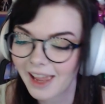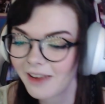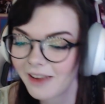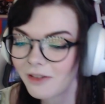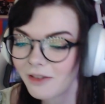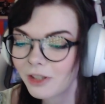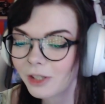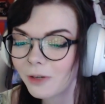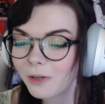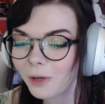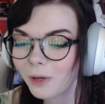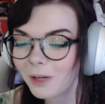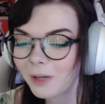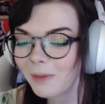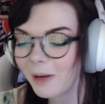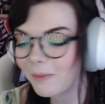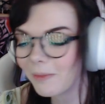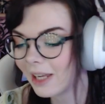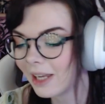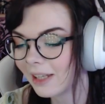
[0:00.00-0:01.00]
one of
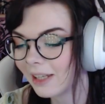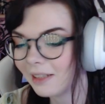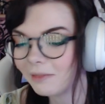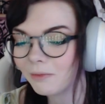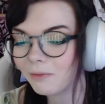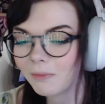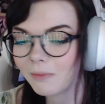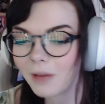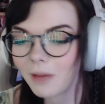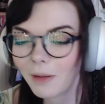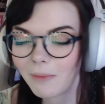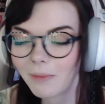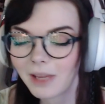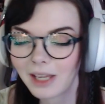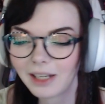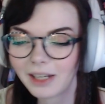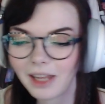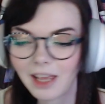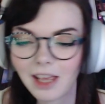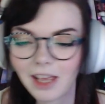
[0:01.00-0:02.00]
my
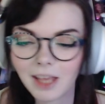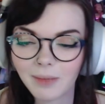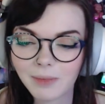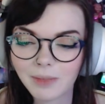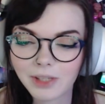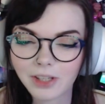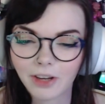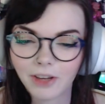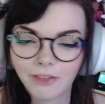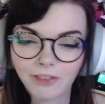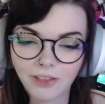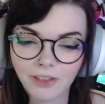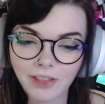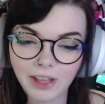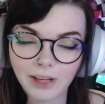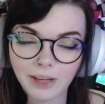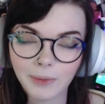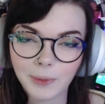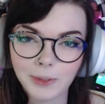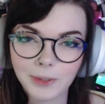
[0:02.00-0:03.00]
main aims of the
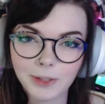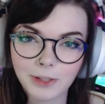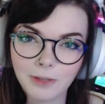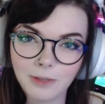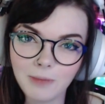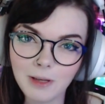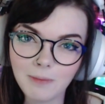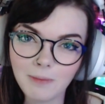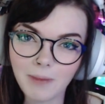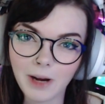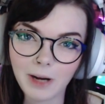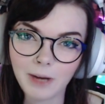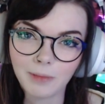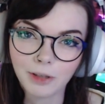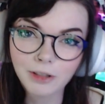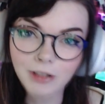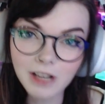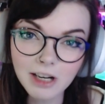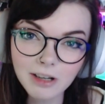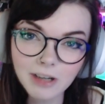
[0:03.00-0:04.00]
thing was to meet Barry
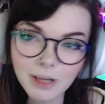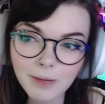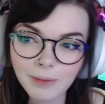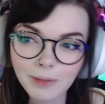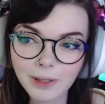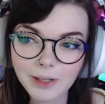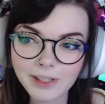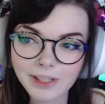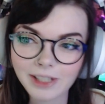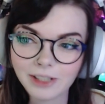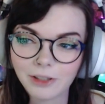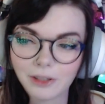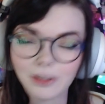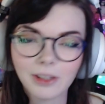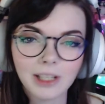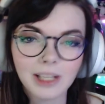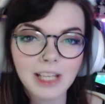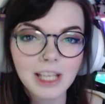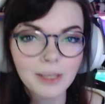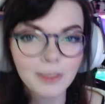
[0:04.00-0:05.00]
McCreary because I knew
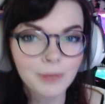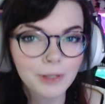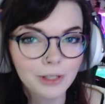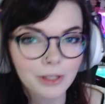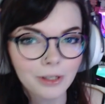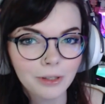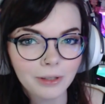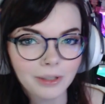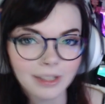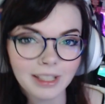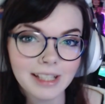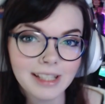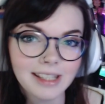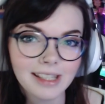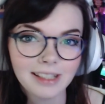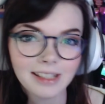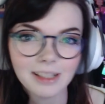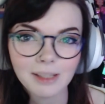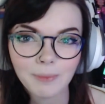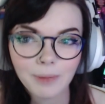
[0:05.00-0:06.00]
that he was going. I'd
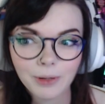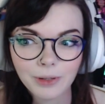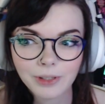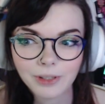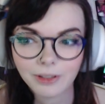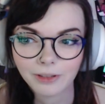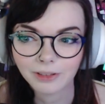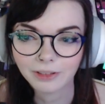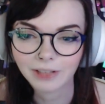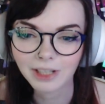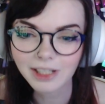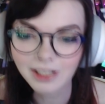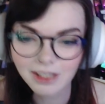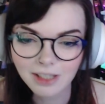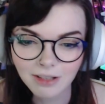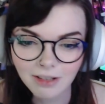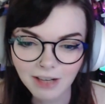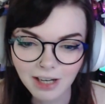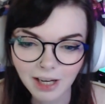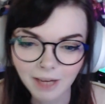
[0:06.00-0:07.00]
seen his post on
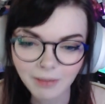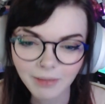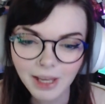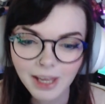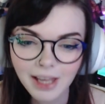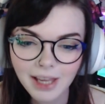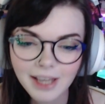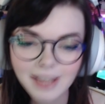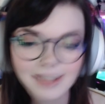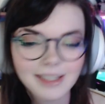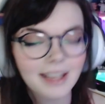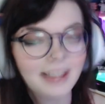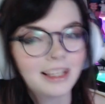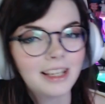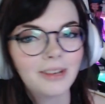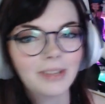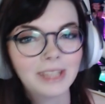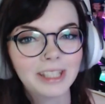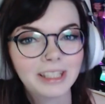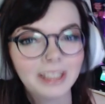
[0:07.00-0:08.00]
Instagram saying
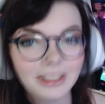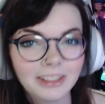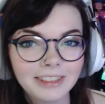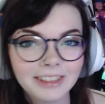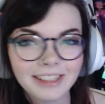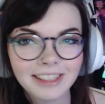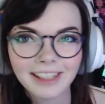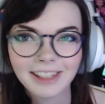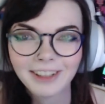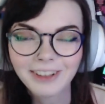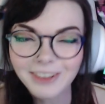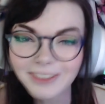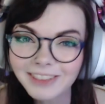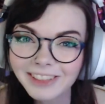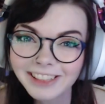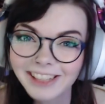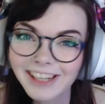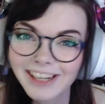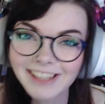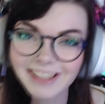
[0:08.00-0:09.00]
he was in London, and I got
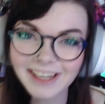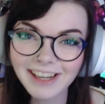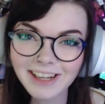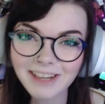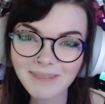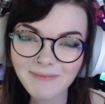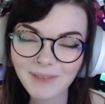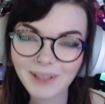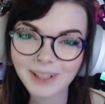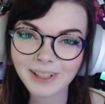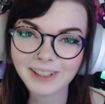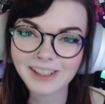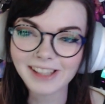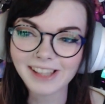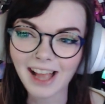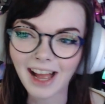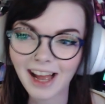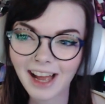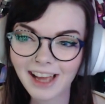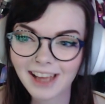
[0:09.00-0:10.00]
really excited because
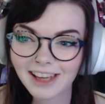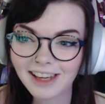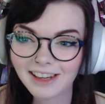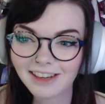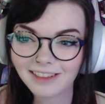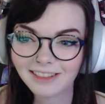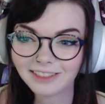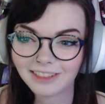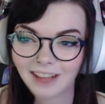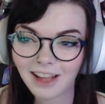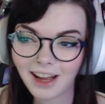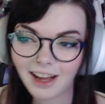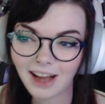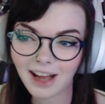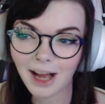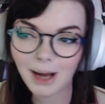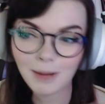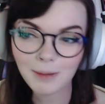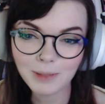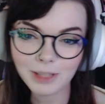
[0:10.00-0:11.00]
I
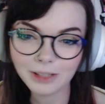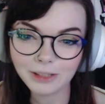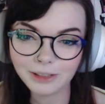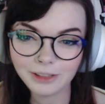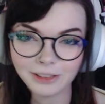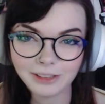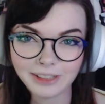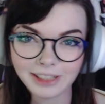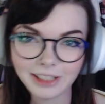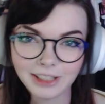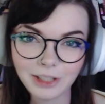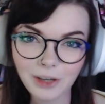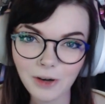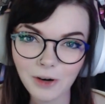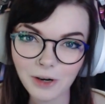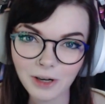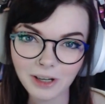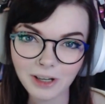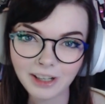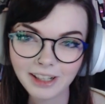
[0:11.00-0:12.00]
absolutely
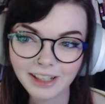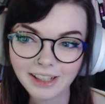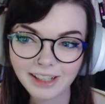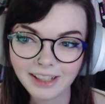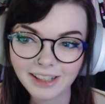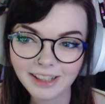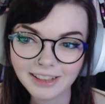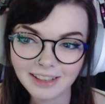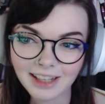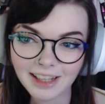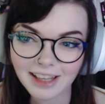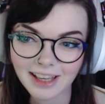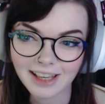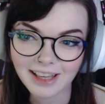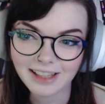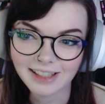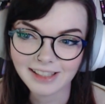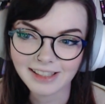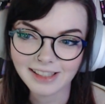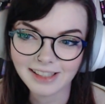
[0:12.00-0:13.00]
adore, like,
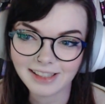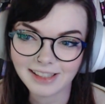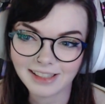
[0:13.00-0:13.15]
his